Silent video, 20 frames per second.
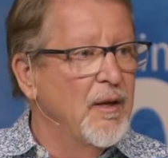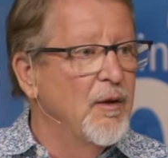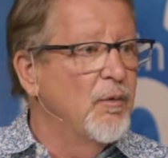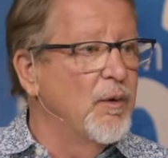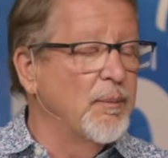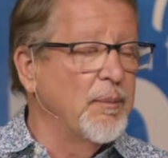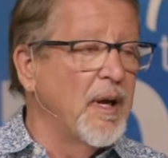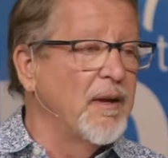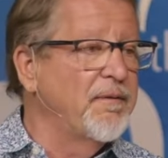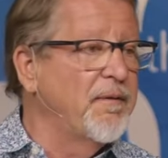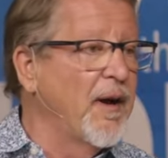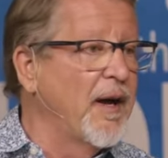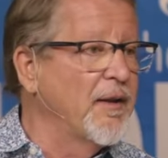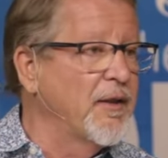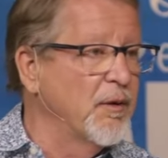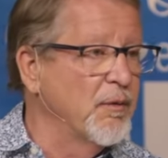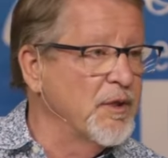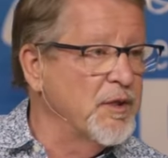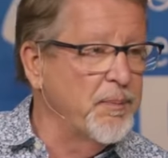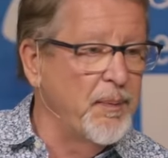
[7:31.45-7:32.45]
When my
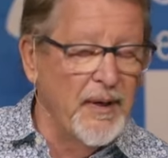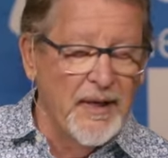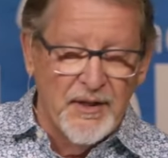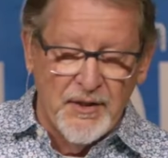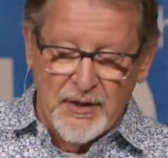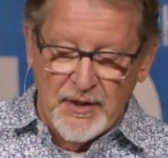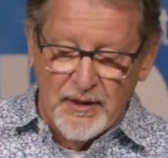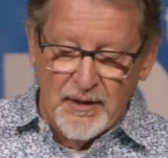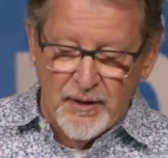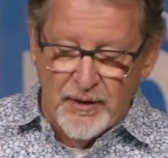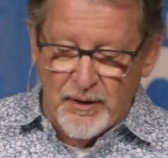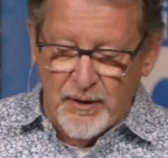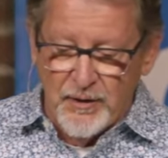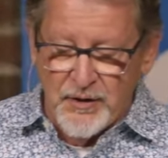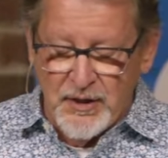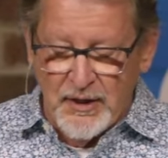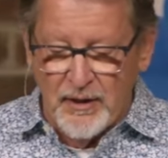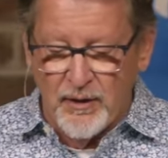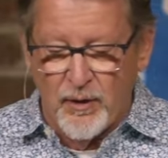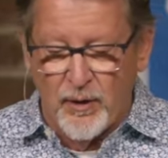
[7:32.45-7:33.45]
father was placed in a
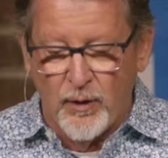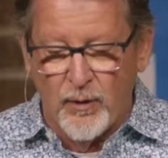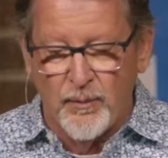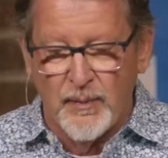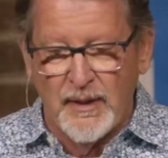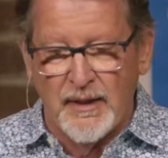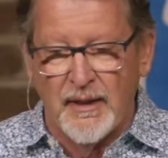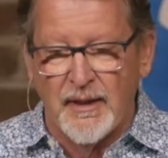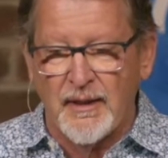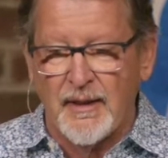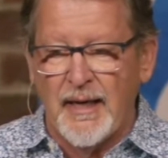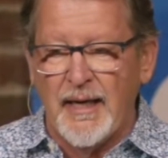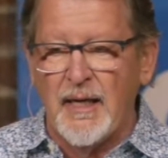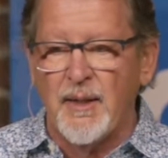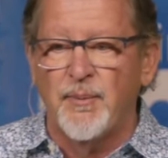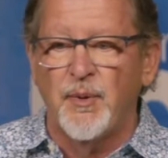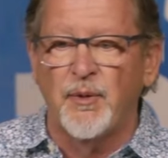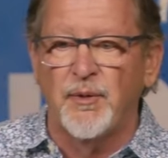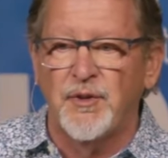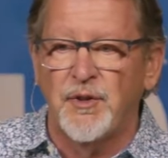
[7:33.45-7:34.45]
nursing home and
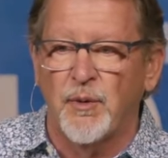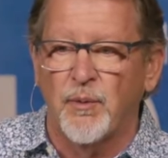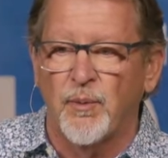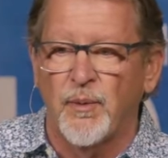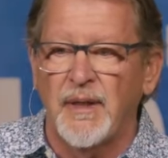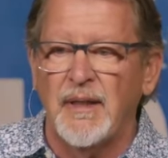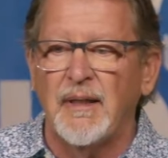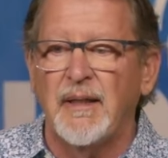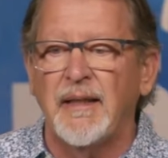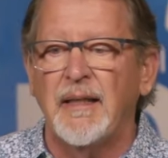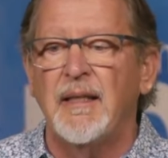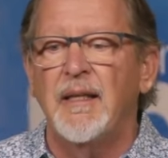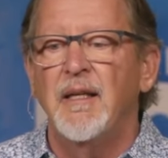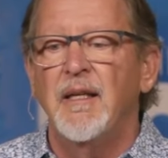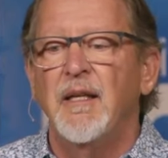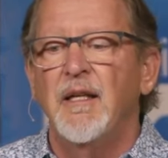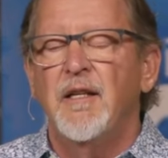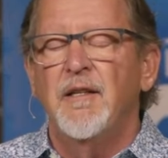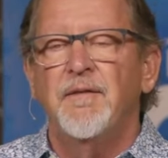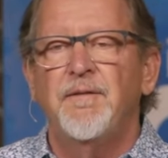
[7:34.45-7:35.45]
unable to really
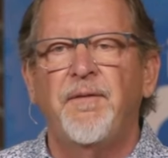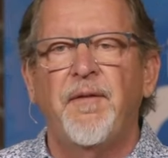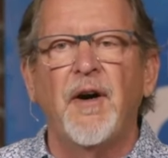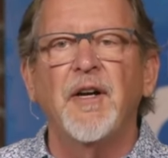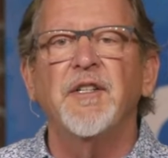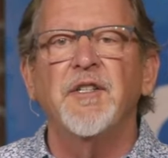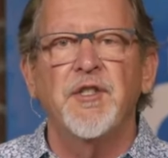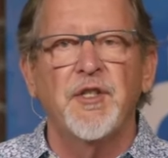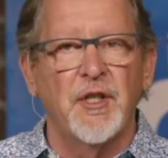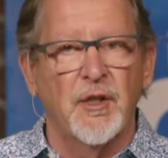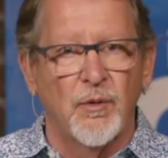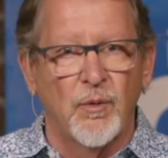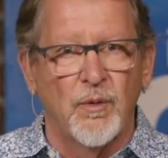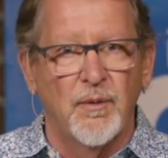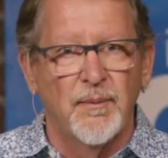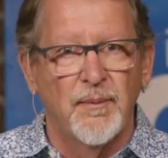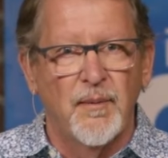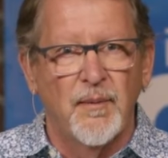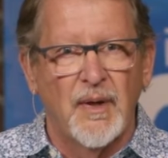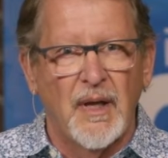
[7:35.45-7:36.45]
function
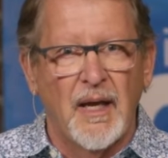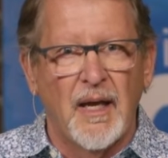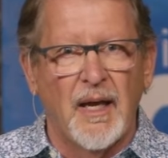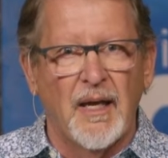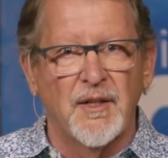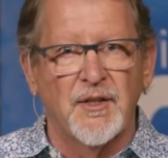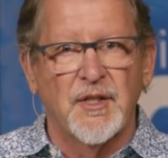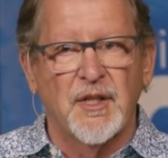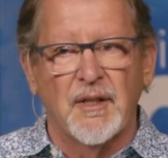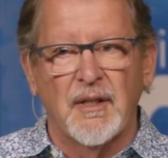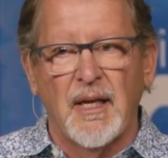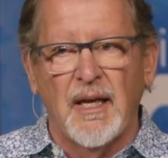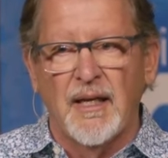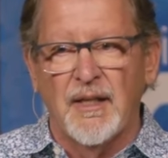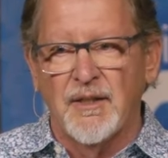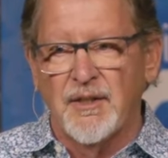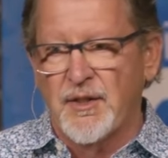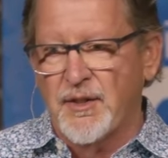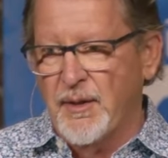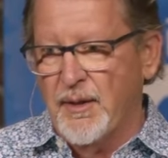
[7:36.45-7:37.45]
as
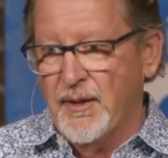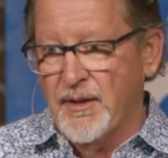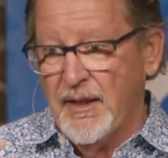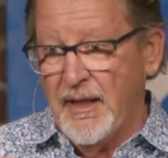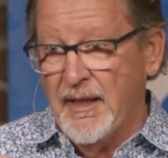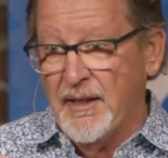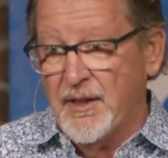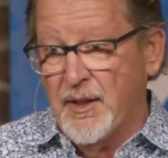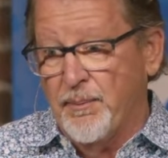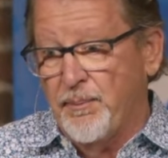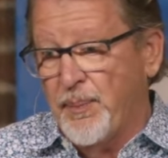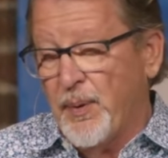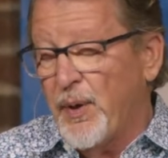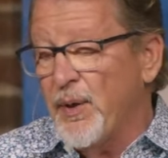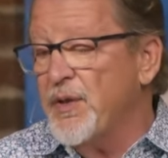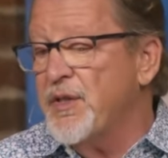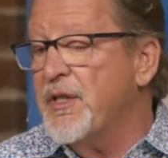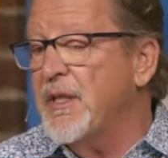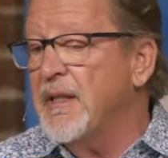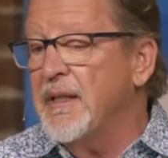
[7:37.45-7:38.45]
a
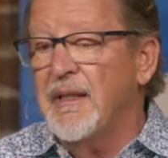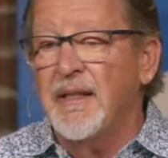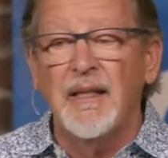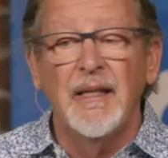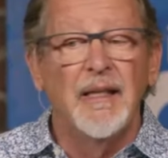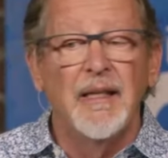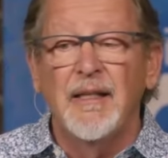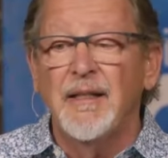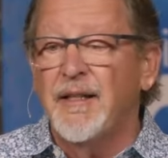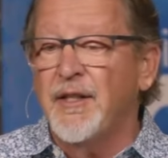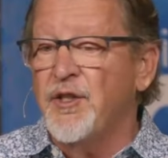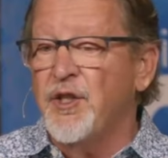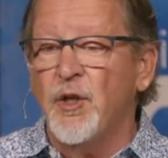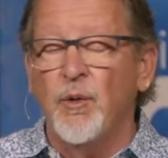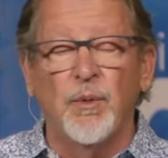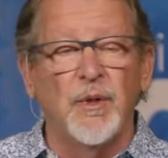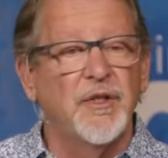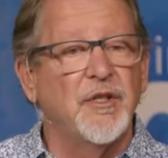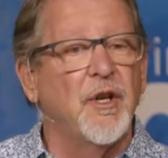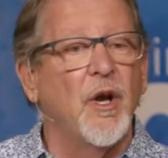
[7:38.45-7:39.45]
person that you
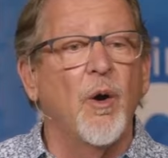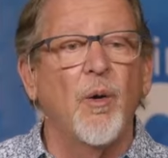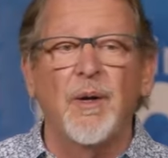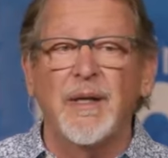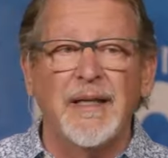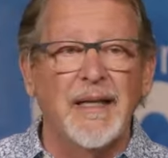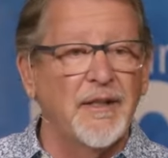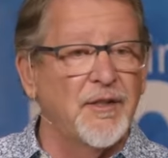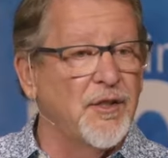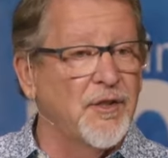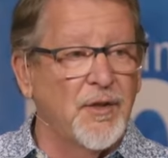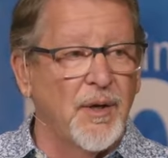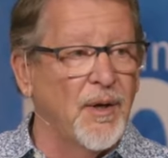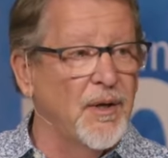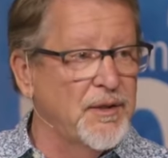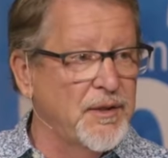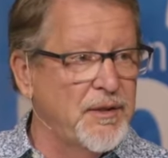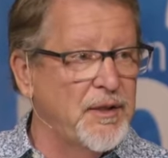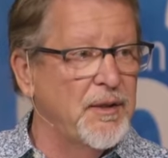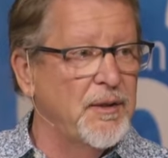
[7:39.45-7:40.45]
would know and get to
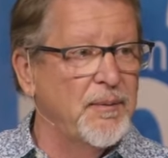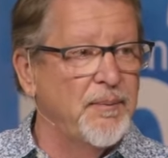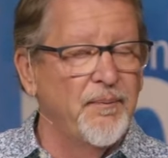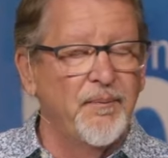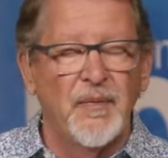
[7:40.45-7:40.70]
talk to,